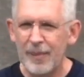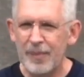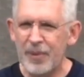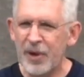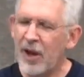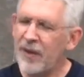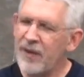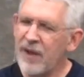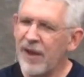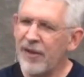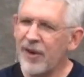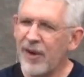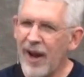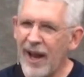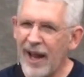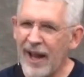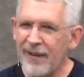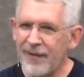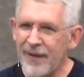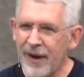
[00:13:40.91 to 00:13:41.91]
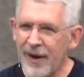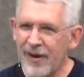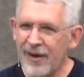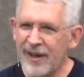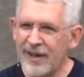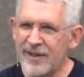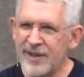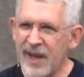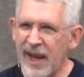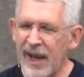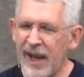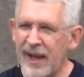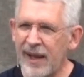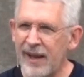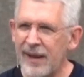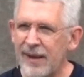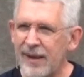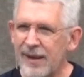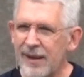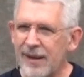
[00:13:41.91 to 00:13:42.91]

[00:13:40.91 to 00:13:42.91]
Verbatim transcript: But on the other hand, there is a